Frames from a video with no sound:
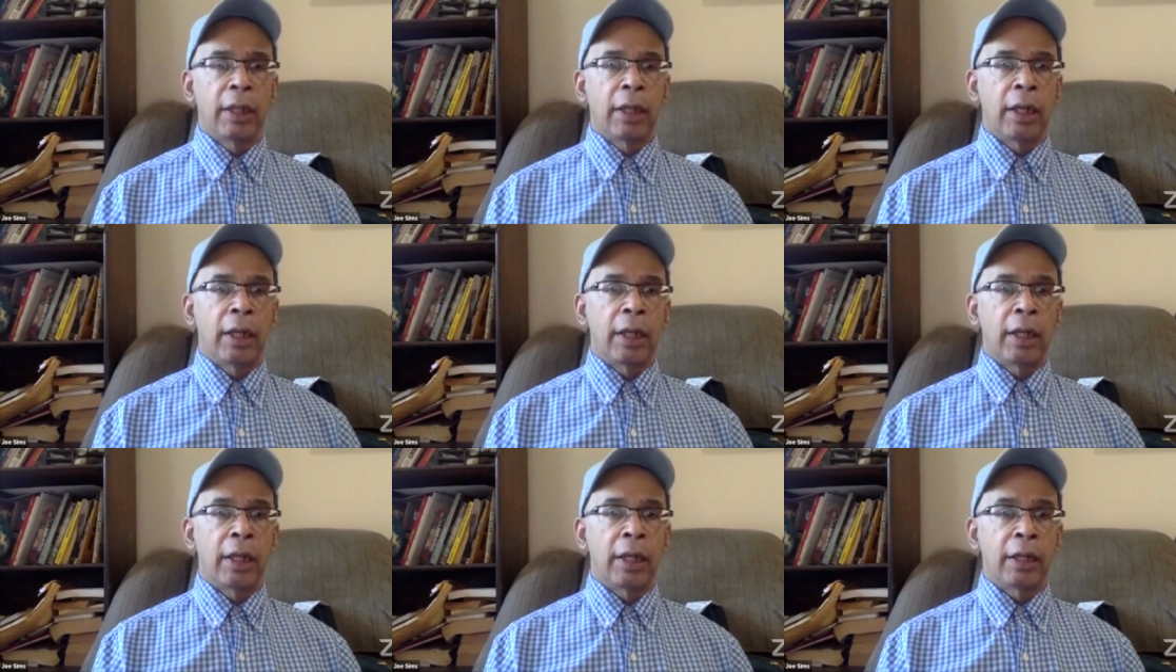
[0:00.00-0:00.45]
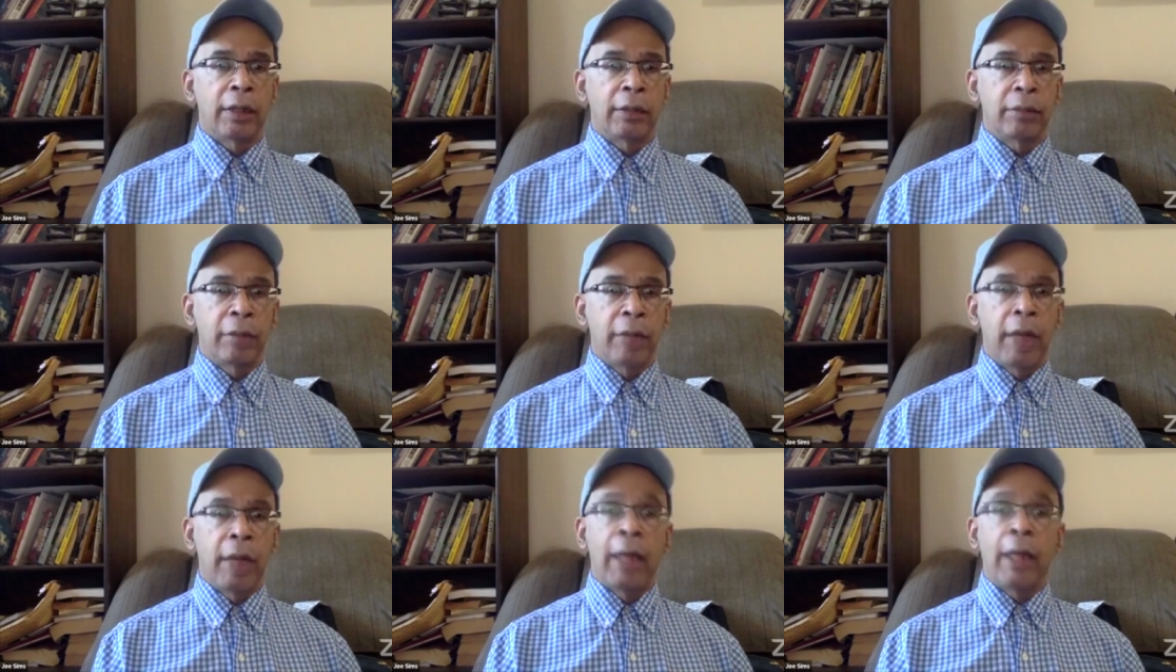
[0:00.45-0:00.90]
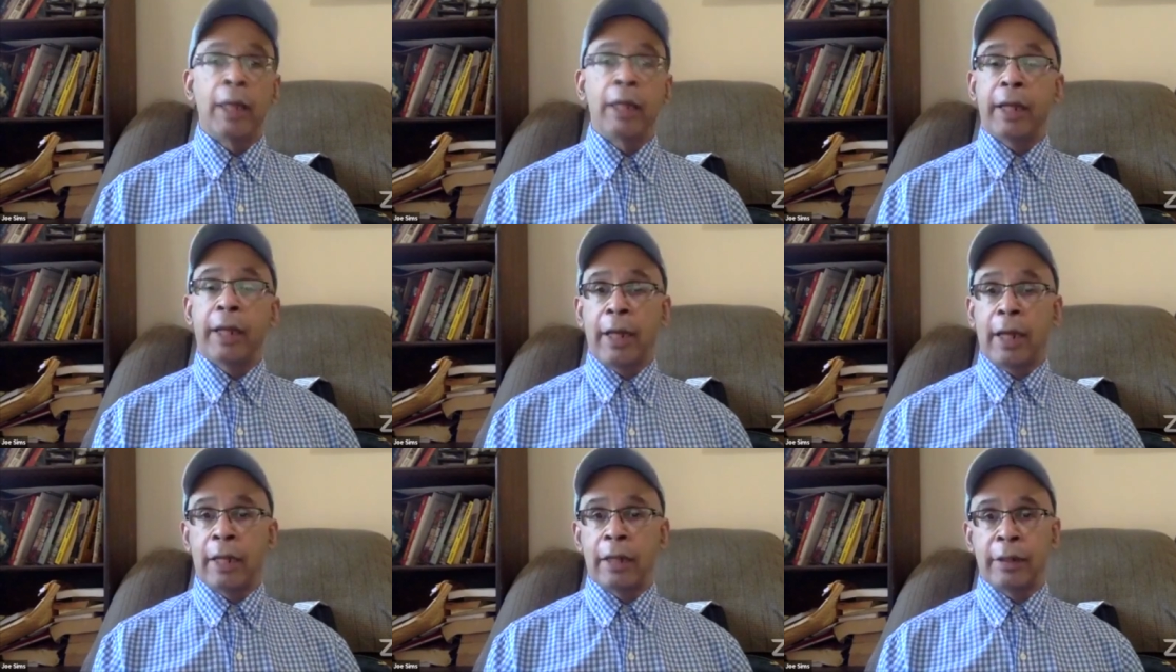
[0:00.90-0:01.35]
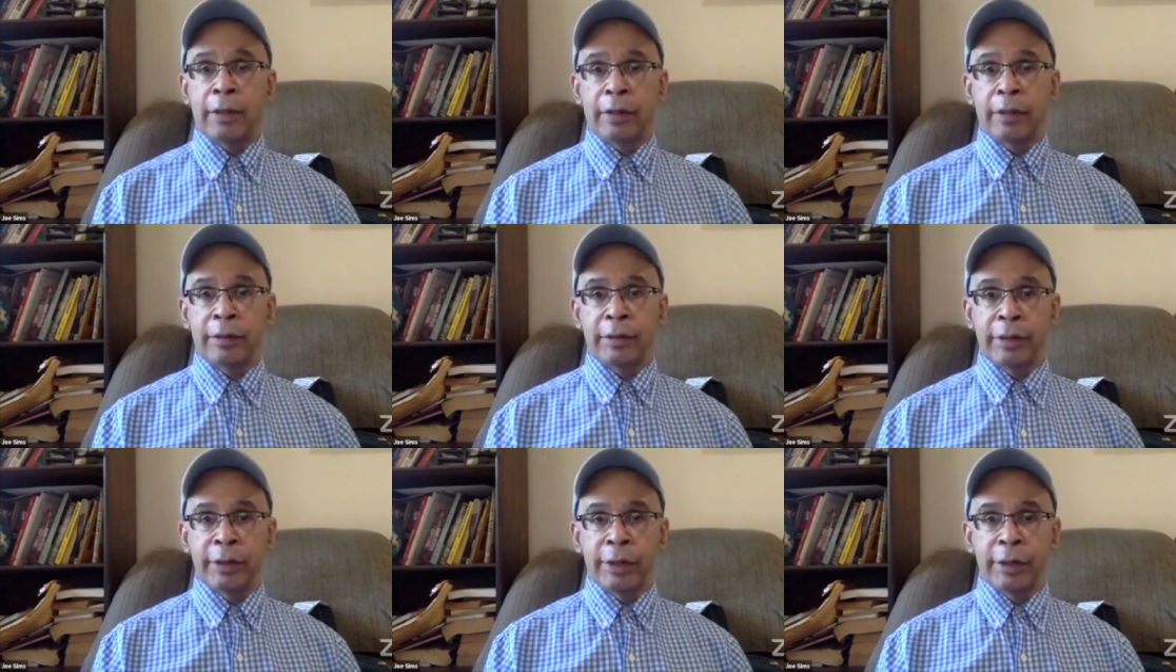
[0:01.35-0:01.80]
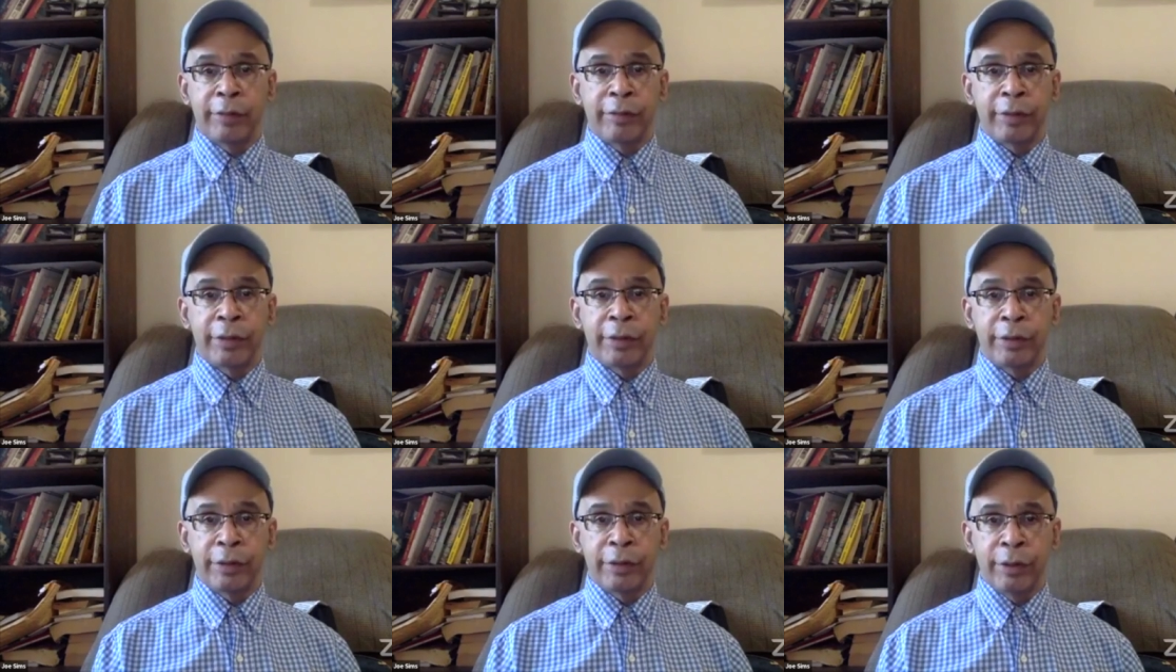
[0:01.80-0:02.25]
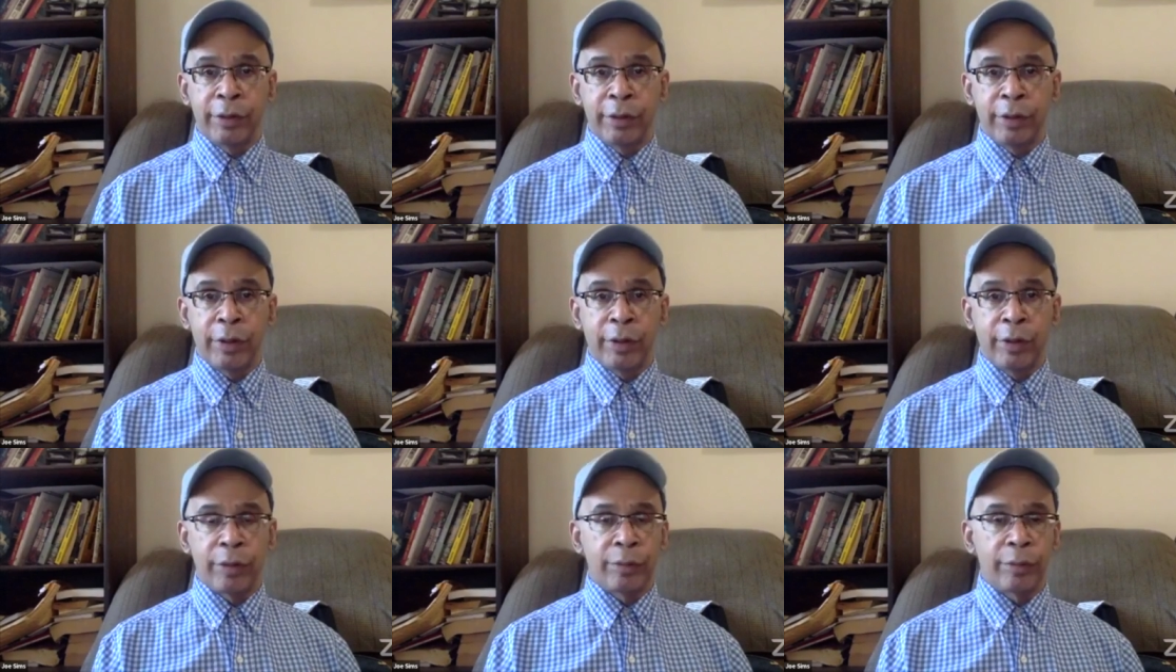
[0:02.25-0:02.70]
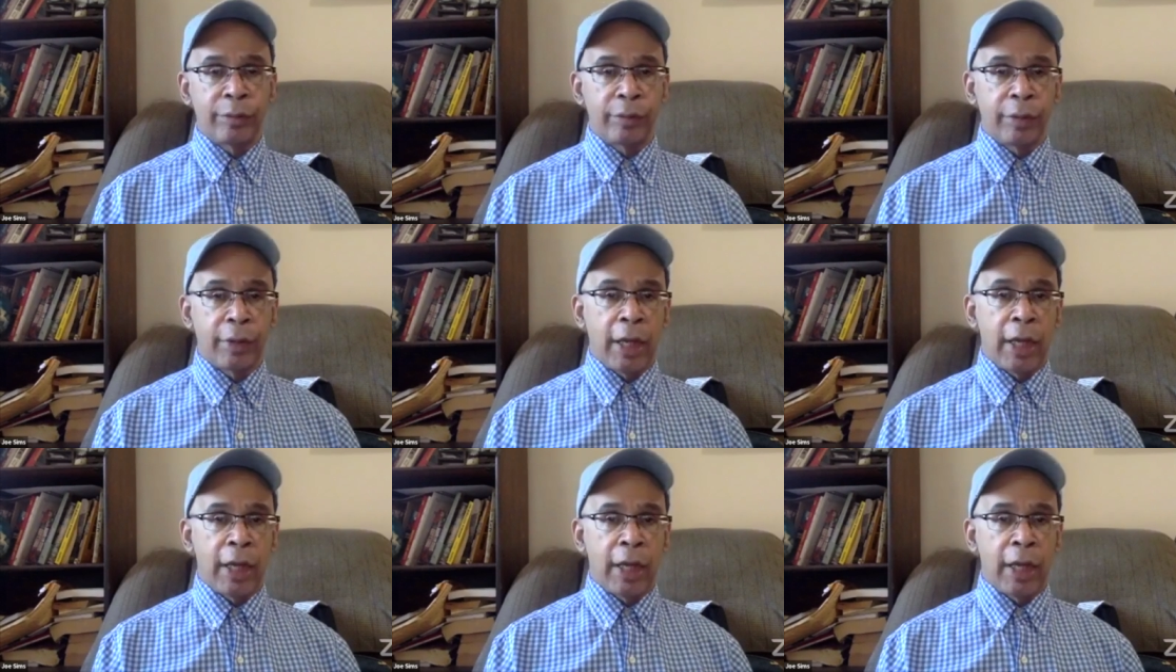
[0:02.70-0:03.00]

Uh, Helen Keller, even, you know,